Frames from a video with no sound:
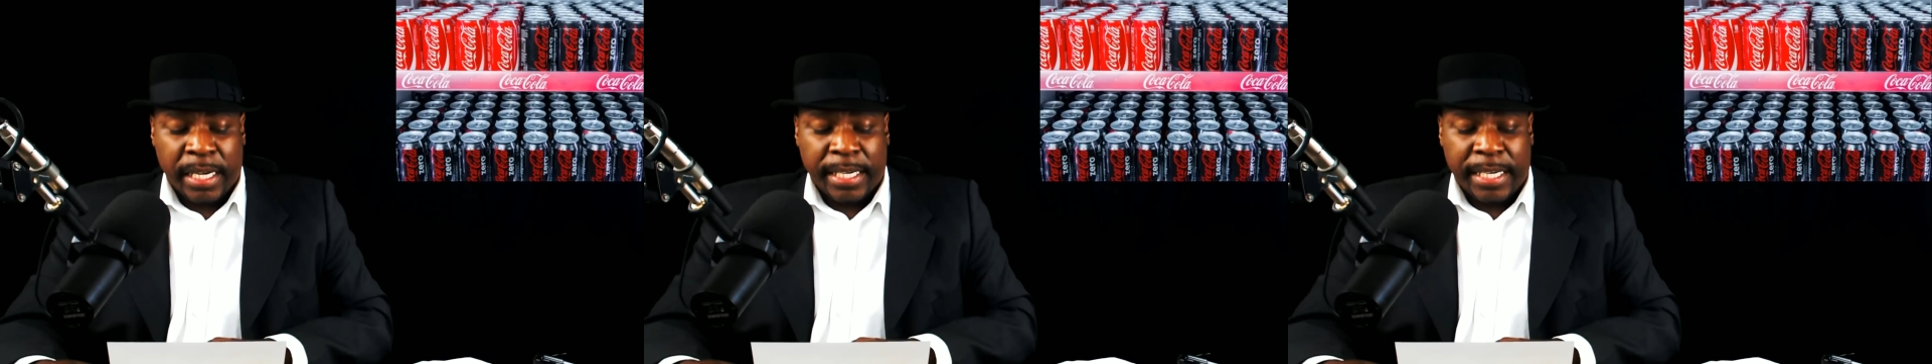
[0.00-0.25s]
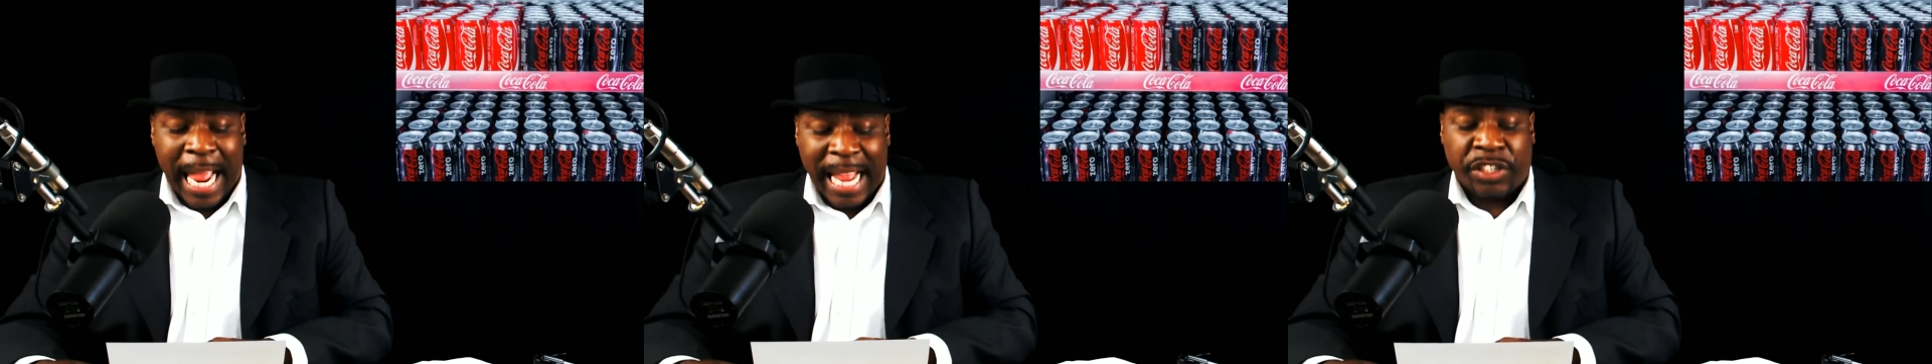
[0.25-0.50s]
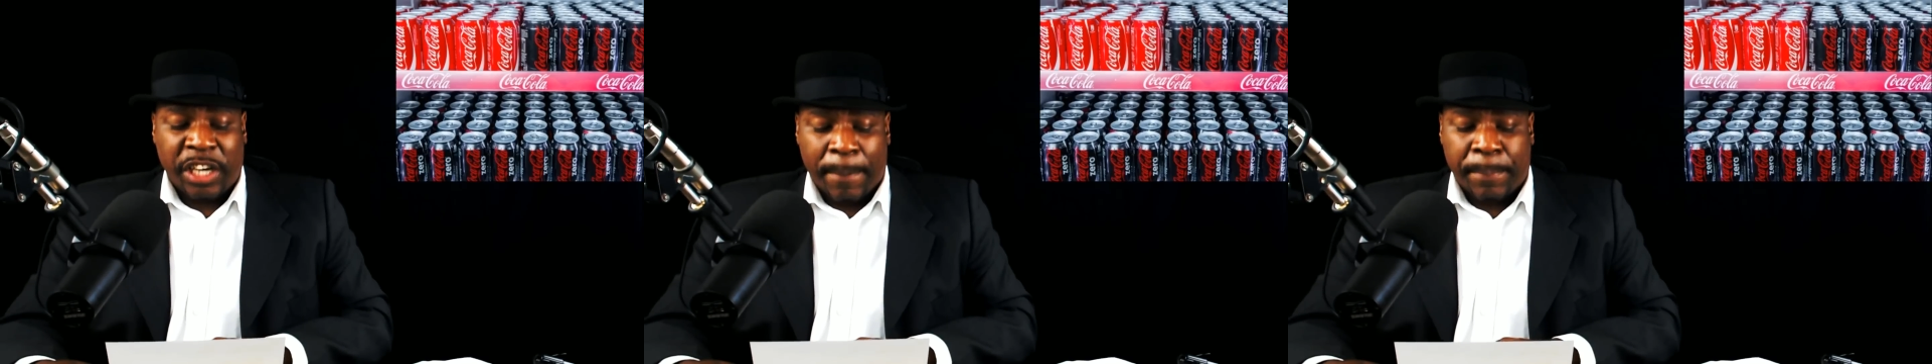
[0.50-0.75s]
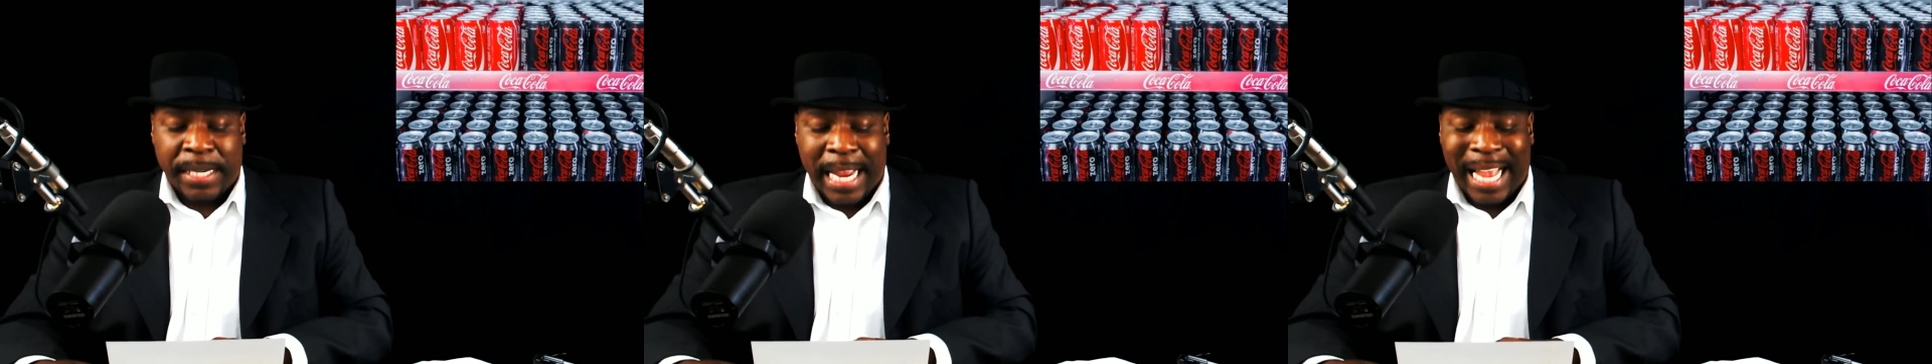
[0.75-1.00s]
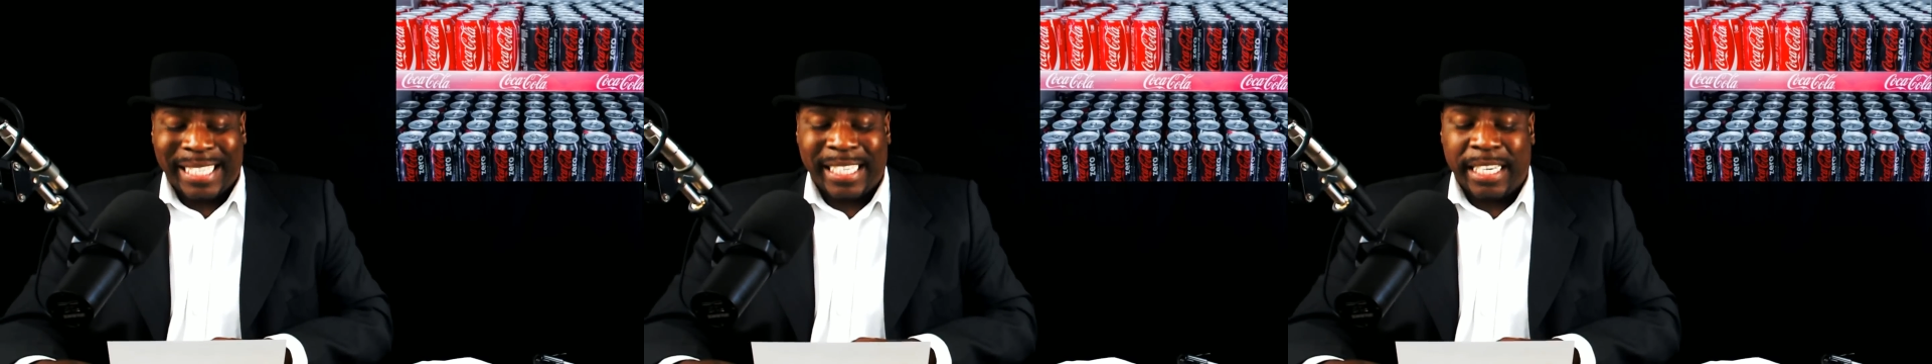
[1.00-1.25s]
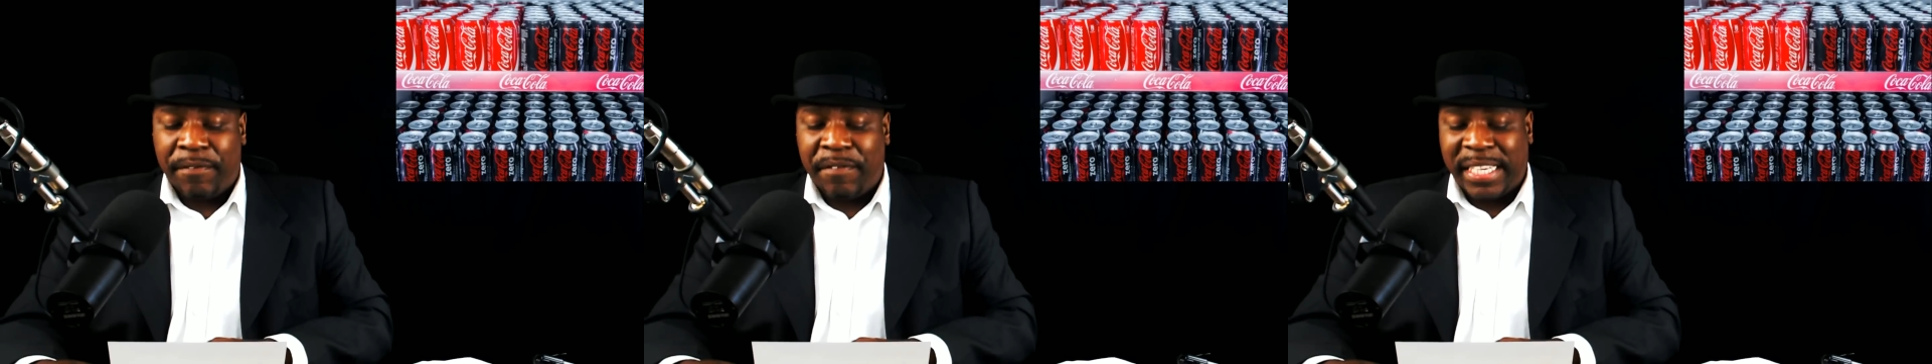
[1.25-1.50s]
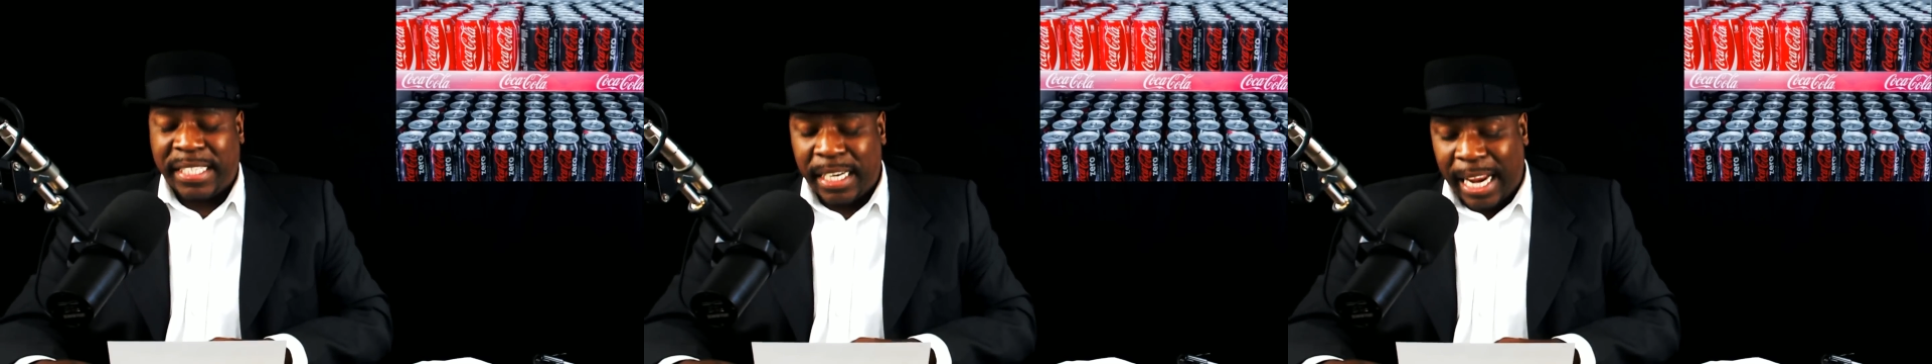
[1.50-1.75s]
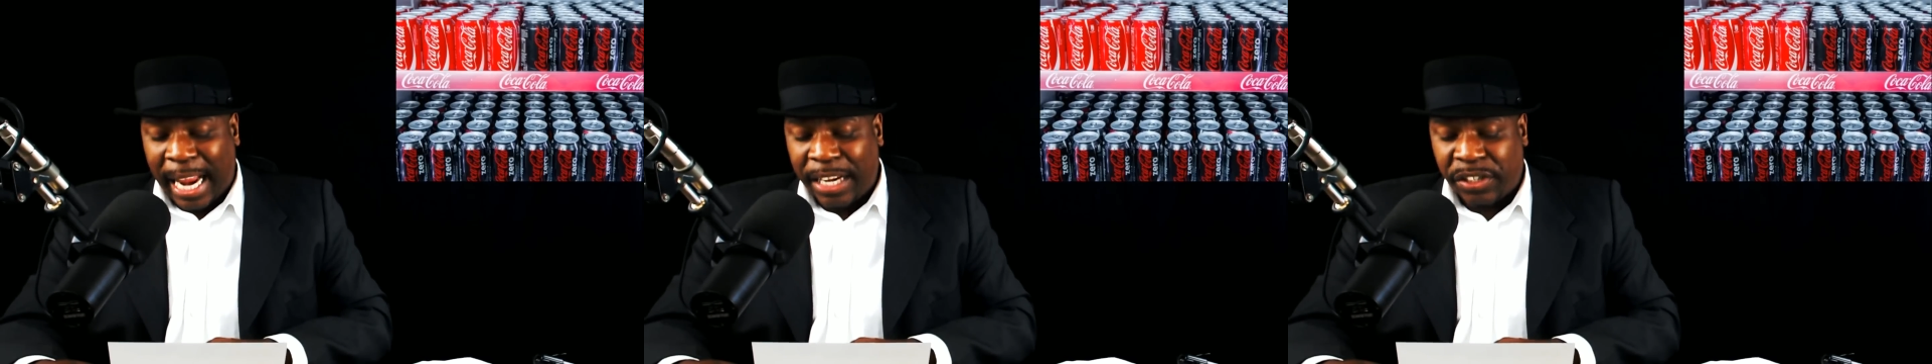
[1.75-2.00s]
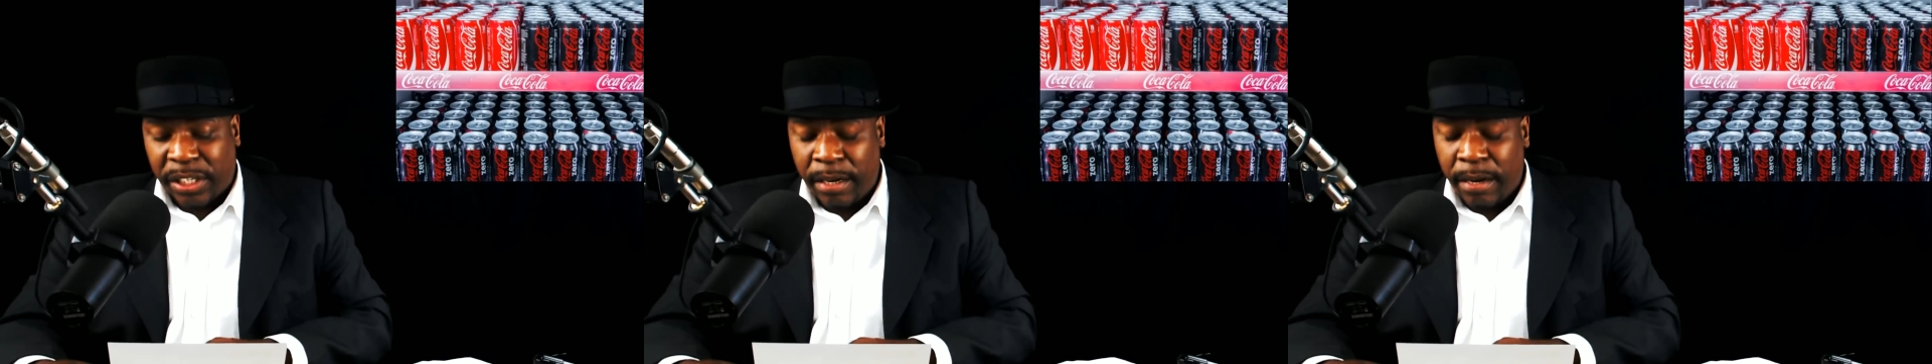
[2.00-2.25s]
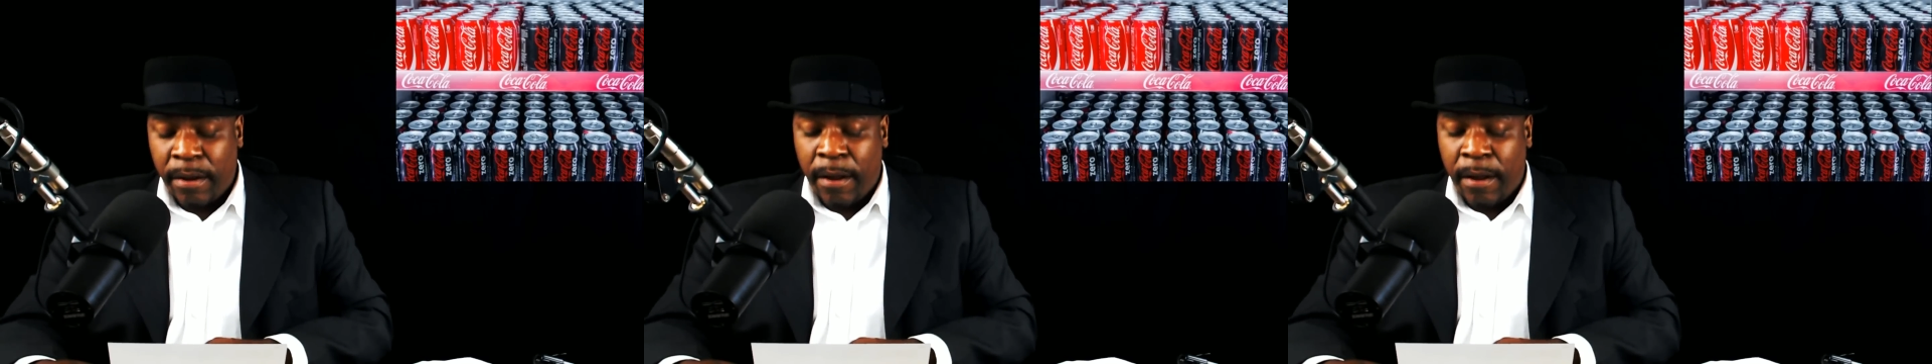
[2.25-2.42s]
not jeopardize an investigation